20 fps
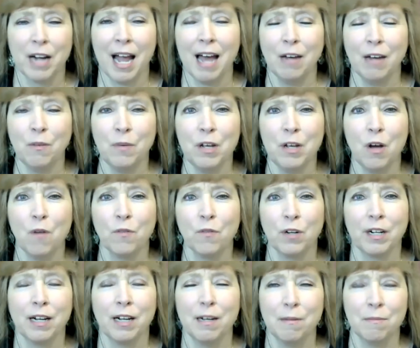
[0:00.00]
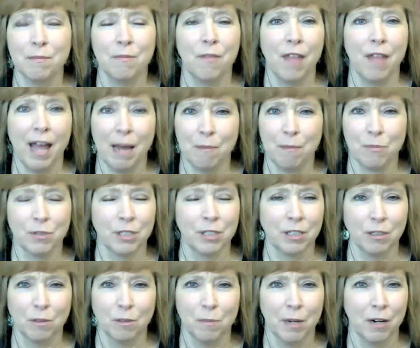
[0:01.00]
How do we overcome that
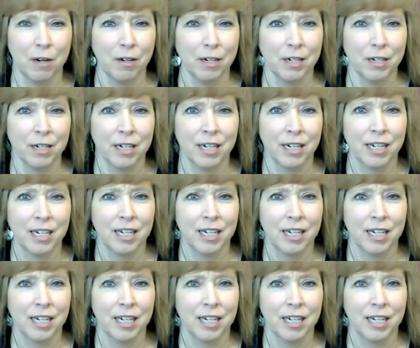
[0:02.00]
particular barrier?